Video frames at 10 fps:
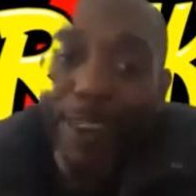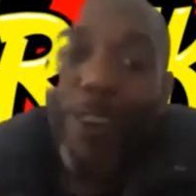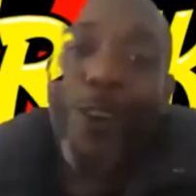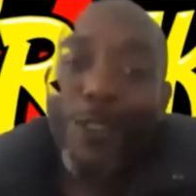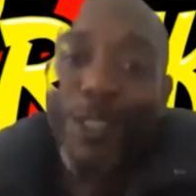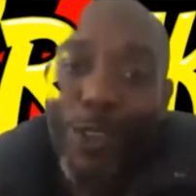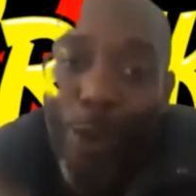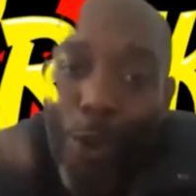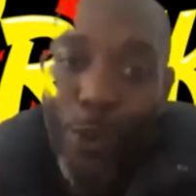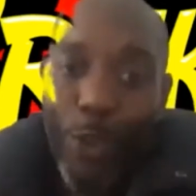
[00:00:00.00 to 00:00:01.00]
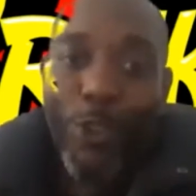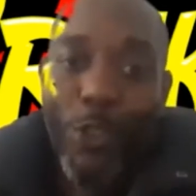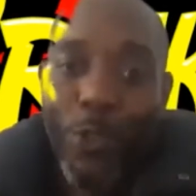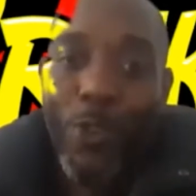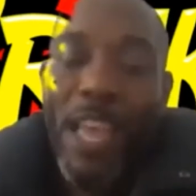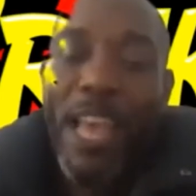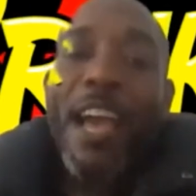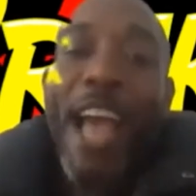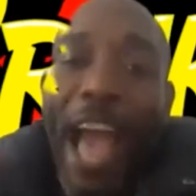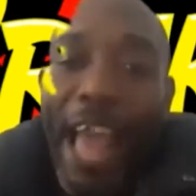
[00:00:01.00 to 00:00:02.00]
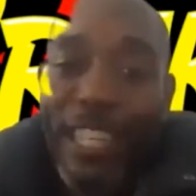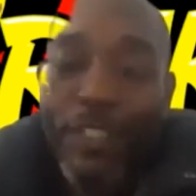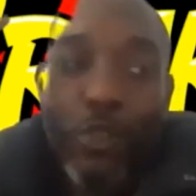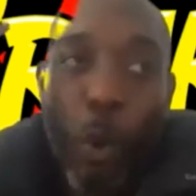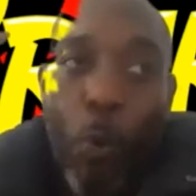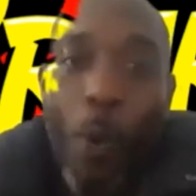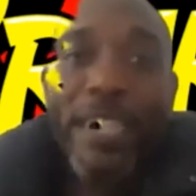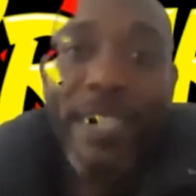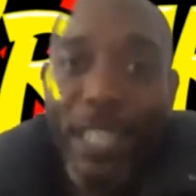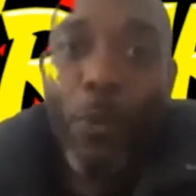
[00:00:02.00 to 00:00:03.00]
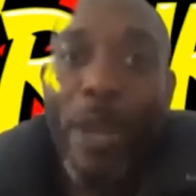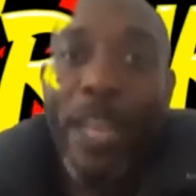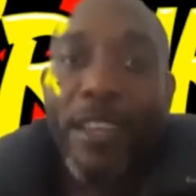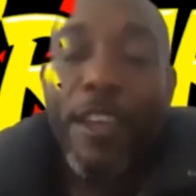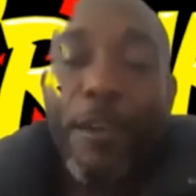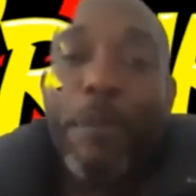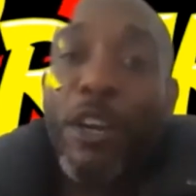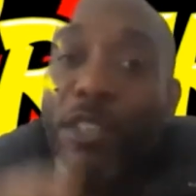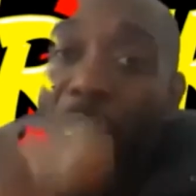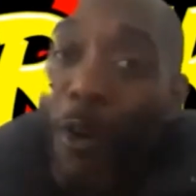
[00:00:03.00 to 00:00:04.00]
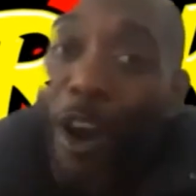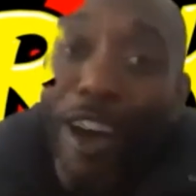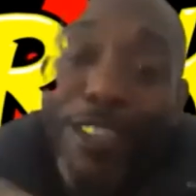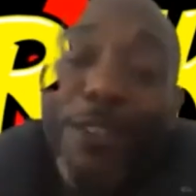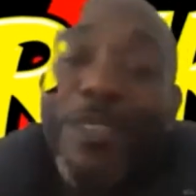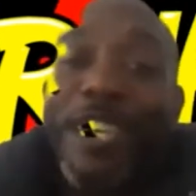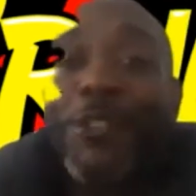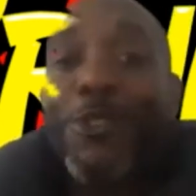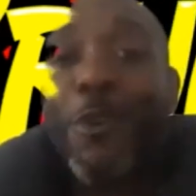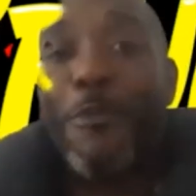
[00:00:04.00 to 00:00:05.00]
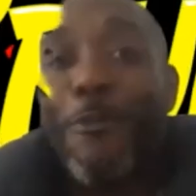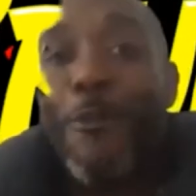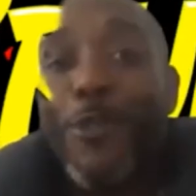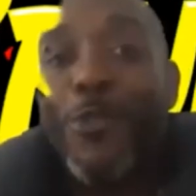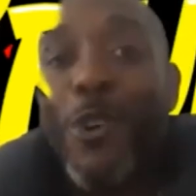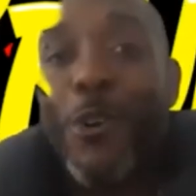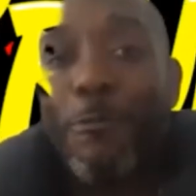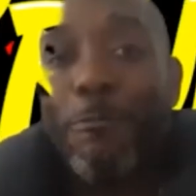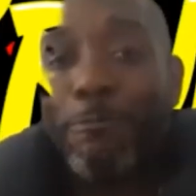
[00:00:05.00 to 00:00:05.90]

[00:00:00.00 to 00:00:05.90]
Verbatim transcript: of culture to hold on to and it's not wasted away. Because I'll ask you this, Joe, before you go.